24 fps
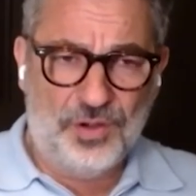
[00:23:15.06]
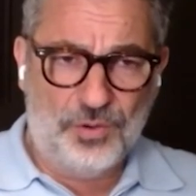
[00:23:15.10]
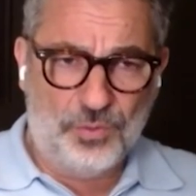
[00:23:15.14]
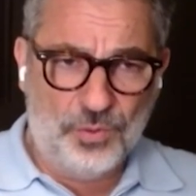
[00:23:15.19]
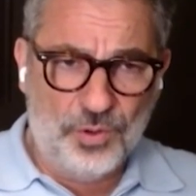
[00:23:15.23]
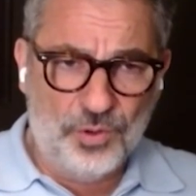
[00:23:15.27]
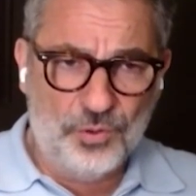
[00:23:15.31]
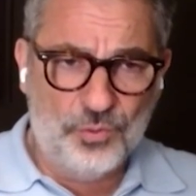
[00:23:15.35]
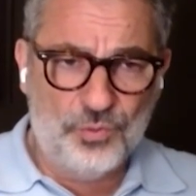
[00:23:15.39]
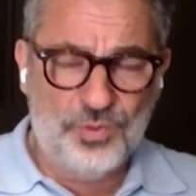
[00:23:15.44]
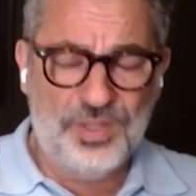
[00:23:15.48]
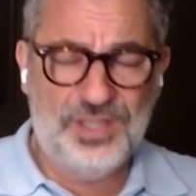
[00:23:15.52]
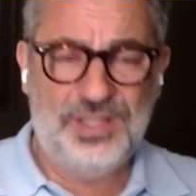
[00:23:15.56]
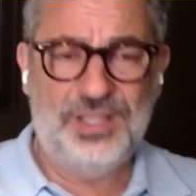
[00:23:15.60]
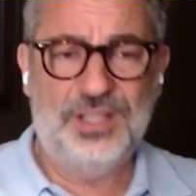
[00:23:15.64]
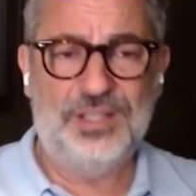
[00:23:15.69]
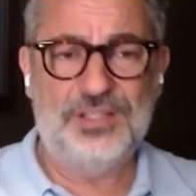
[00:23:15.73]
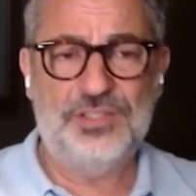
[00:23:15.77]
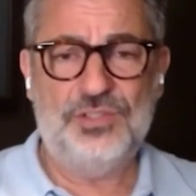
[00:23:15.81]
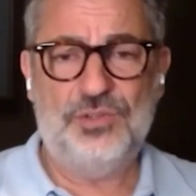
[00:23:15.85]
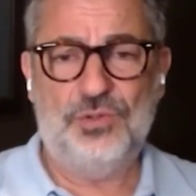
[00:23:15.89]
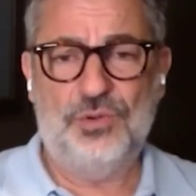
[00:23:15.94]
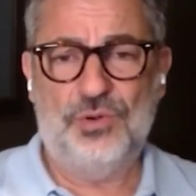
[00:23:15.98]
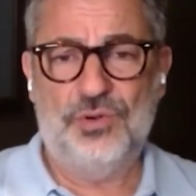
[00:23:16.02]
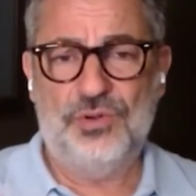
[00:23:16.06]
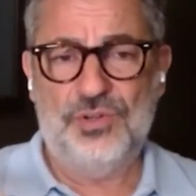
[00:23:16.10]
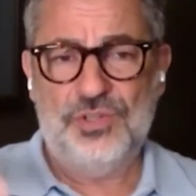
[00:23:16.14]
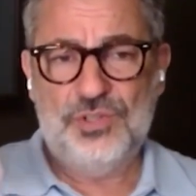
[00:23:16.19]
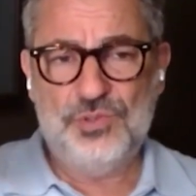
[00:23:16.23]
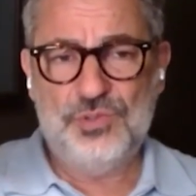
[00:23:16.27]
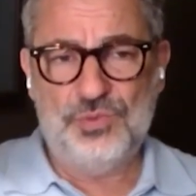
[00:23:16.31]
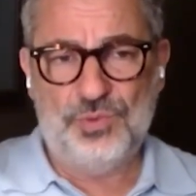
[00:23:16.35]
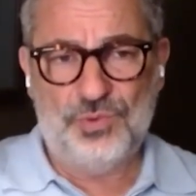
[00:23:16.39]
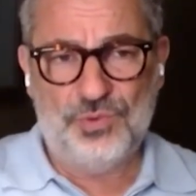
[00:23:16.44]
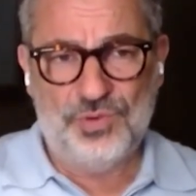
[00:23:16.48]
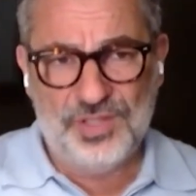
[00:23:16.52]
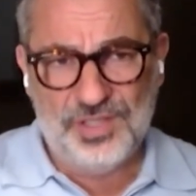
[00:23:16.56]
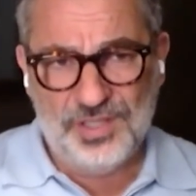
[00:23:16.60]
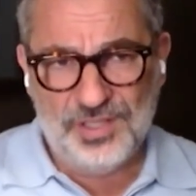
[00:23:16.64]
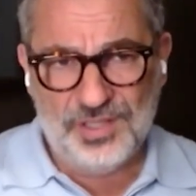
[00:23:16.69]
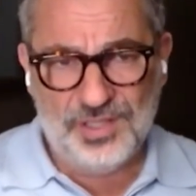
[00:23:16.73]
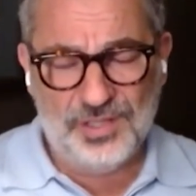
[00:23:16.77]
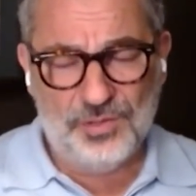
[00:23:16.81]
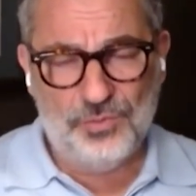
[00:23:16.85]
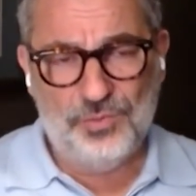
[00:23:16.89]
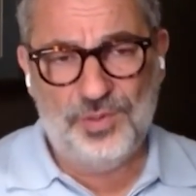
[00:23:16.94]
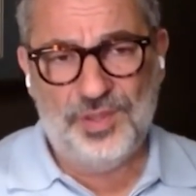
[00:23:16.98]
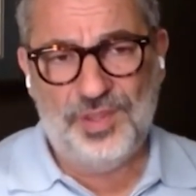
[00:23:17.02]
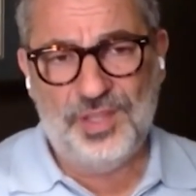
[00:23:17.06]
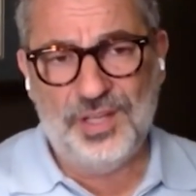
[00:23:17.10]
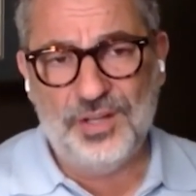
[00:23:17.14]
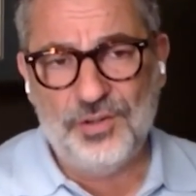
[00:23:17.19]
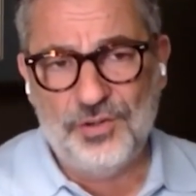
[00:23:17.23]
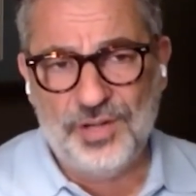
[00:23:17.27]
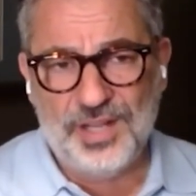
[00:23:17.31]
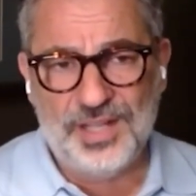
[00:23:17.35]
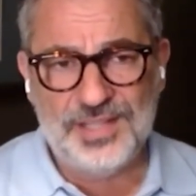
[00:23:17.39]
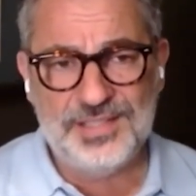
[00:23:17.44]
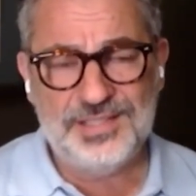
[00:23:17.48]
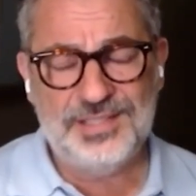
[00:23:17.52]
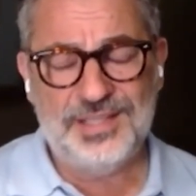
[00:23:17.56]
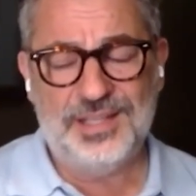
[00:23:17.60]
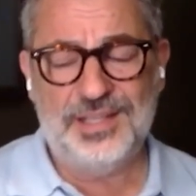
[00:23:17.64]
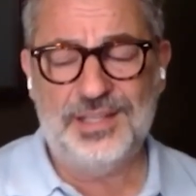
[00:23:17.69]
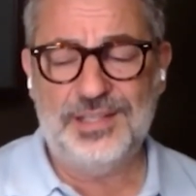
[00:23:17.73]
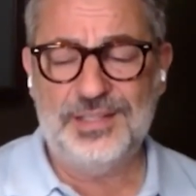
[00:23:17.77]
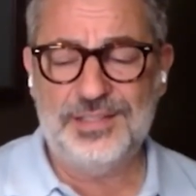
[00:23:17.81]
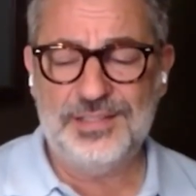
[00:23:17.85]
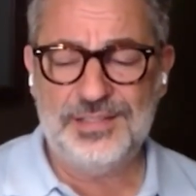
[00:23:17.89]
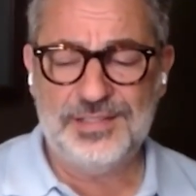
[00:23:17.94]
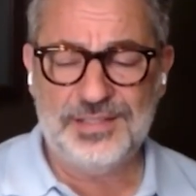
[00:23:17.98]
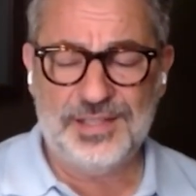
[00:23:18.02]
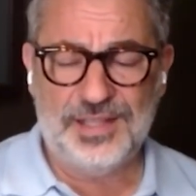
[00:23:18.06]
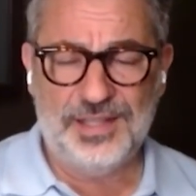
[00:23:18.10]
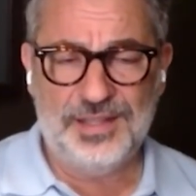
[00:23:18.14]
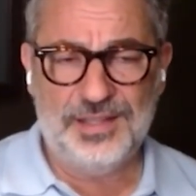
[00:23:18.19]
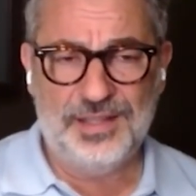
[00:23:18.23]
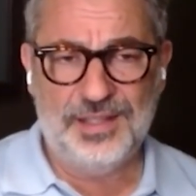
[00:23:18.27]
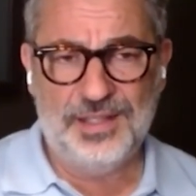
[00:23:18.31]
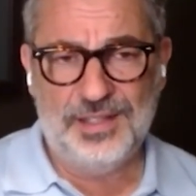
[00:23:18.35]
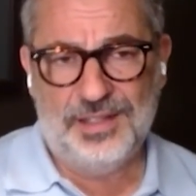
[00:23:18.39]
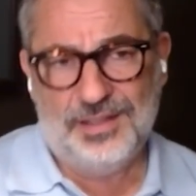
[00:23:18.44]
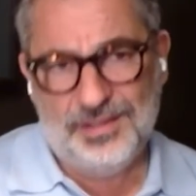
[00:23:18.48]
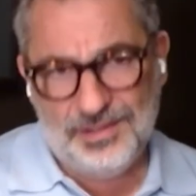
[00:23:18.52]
our own retail stores. We were dealing with internet sales at